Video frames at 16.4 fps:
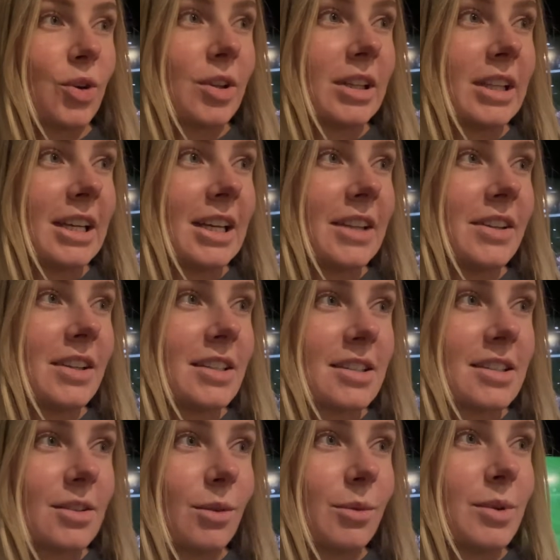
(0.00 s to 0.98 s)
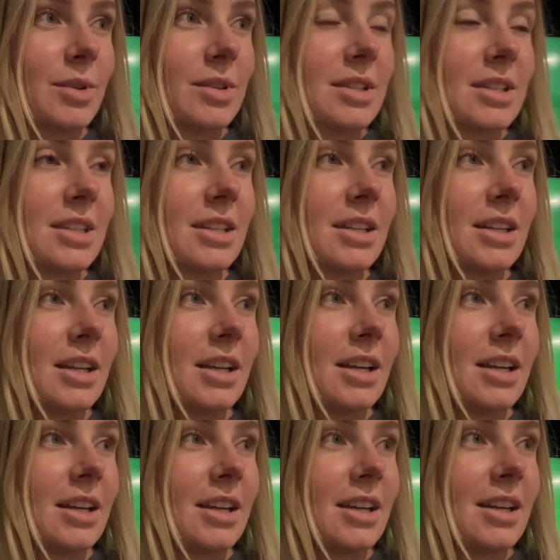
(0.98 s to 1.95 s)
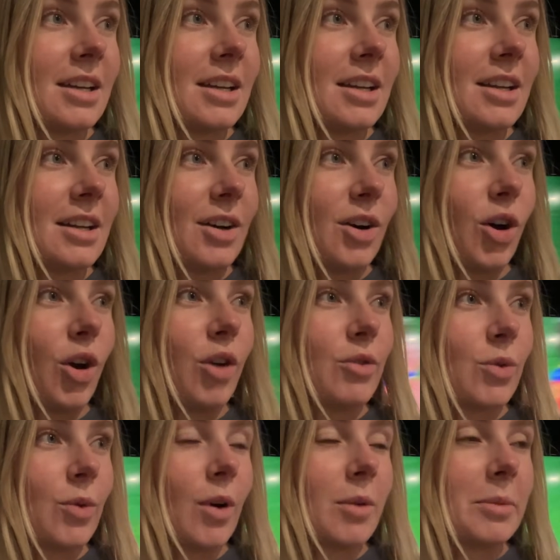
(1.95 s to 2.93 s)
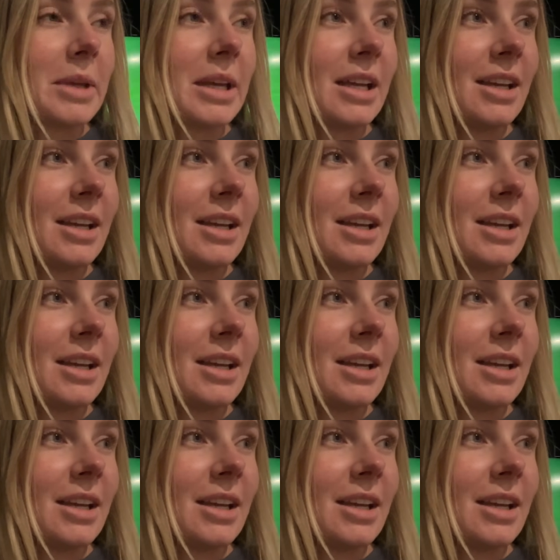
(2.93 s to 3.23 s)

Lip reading: clear that it's almost overwhelming.